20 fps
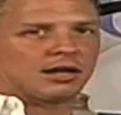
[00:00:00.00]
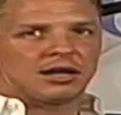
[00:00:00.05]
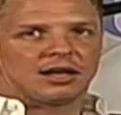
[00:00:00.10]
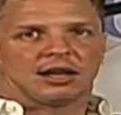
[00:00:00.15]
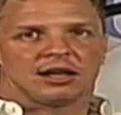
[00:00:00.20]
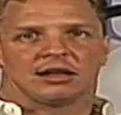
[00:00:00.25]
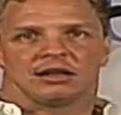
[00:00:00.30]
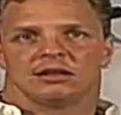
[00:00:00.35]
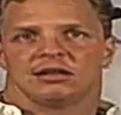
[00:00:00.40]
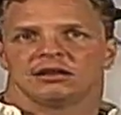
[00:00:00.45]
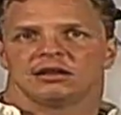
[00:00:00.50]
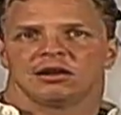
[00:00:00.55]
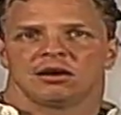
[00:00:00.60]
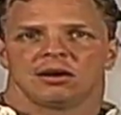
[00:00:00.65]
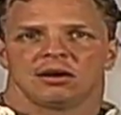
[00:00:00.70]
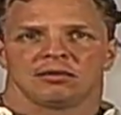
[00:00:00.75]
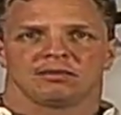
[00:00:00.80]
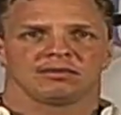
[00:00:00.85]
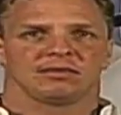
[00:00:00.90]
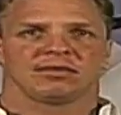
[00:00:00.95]
And
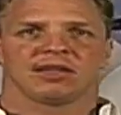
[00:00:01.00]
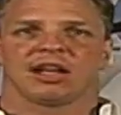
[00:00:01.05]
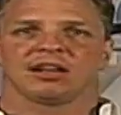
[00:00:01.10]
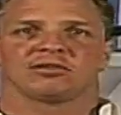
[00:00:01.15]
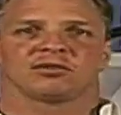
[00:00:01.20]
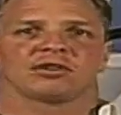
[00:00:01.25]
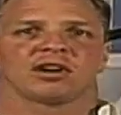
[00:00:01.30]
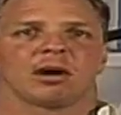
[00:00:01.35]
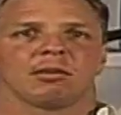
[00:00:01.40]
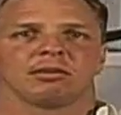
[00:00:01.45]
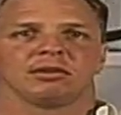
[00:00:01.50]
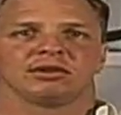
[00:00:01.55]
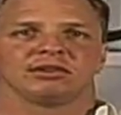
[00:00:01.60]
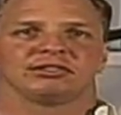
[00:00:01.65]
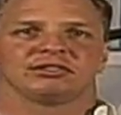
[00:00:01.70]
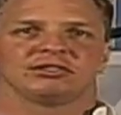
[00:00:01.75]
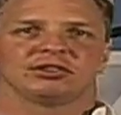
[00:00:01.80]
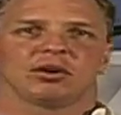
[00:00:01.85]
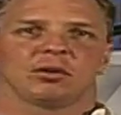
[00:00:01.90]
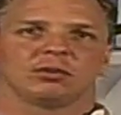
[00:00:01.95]
thanks for coming to the
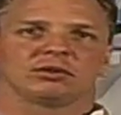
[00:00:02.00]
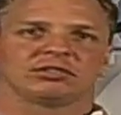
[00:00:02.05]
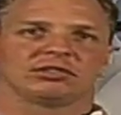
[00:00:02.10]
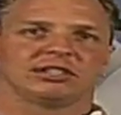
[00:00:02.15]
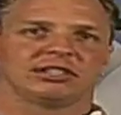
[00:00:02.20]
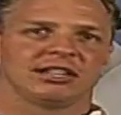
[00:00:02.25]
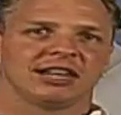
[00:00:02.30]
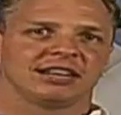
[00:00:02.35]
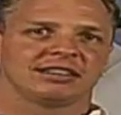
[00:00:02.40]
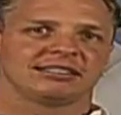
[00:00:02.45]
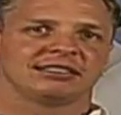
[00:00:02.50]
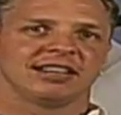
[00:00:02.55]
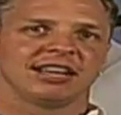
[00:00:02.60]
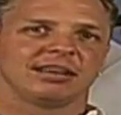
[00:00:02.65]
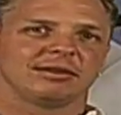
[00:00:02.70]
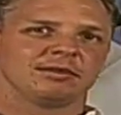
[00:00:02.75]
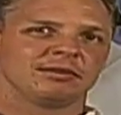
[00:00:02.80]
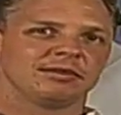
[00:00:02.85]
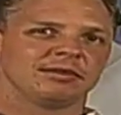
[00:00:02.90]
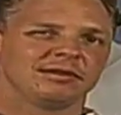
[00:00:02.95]
show. We'll see you next
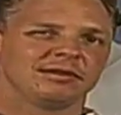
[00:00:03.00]
time.